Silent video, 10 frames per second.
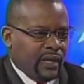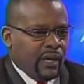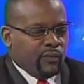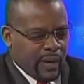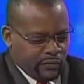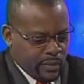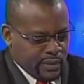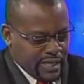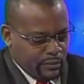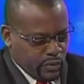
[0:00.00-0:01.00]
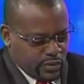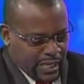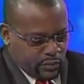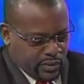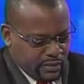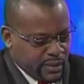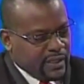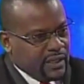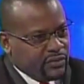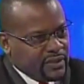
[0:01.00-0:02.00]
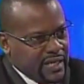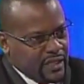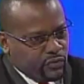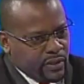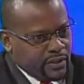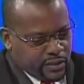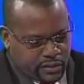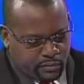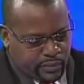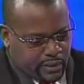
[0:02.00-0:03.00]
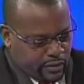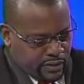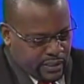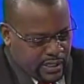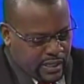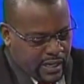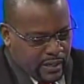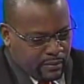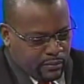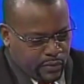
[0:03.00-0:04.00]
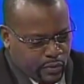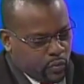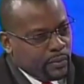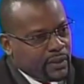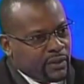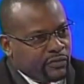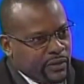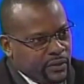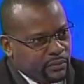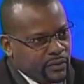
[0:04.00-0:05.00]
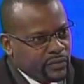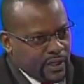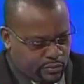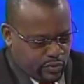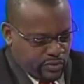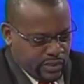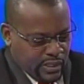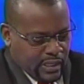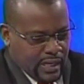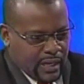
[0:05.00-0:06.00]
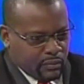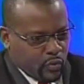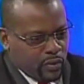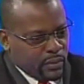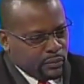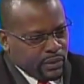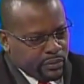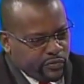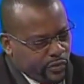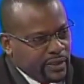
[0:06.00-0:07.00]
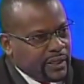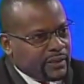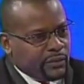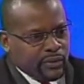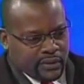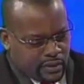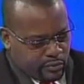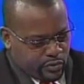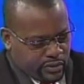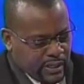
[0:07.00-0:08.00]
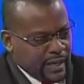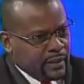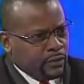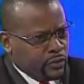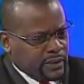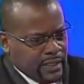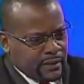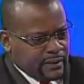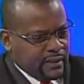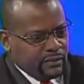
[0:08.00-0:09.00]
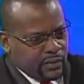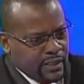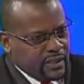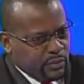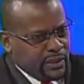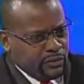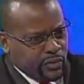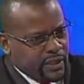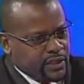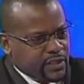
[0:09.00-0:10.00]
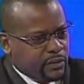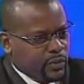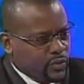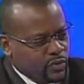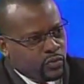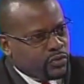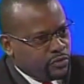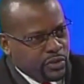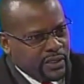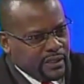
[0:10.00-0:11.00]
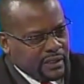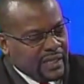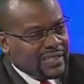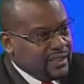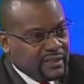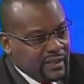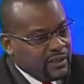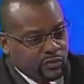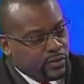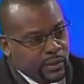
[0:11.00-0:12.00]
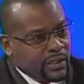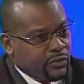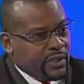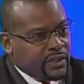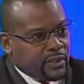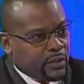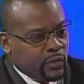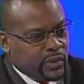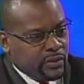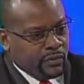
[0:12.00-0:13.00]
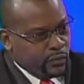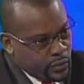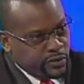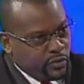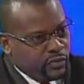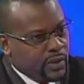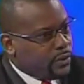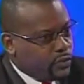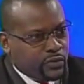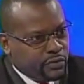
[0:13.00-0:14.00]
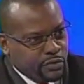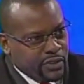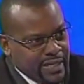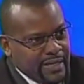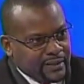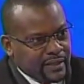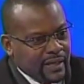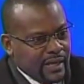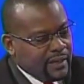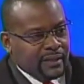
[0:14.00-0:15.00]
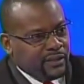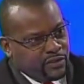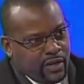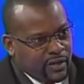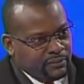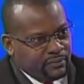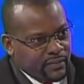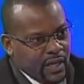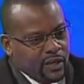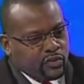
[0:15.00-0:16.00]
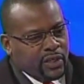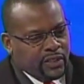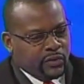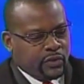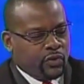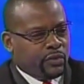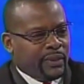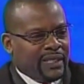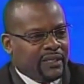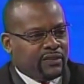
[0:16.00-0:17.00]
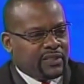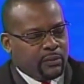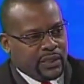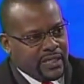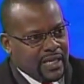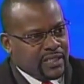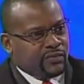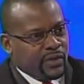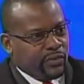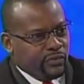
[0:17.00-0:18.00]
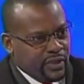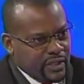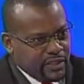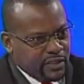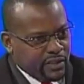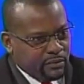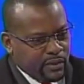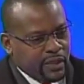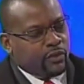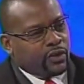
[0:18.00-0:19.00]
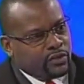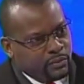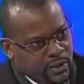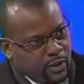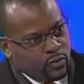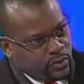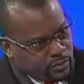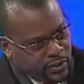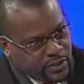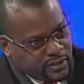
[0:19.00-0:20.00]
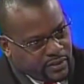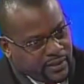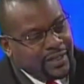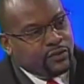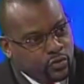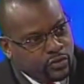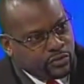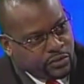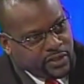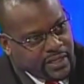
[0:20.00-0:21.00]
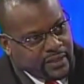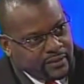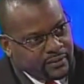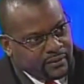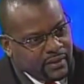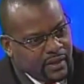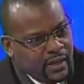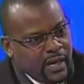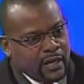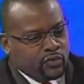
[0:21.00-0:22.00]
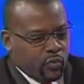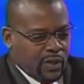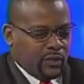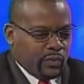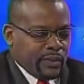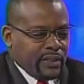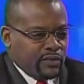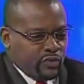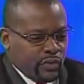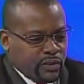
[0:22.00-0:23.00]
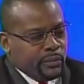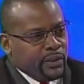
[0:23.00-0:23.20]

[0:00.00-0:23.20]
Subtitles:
But from the time you chat with him, he left his last relationship because the woman got fed up of the abuse. The woman before that, he was an abuser. And you tell yourself he has been in relationship between 2 to 3 years. Chances are he's going to be in a relationship with you for about 2 to 3 years. And then he's gone. So he's going to begin to sabotage the very relationship in order to be out subconsciously in 2 to 3 years. And so what a woman needs to do is to be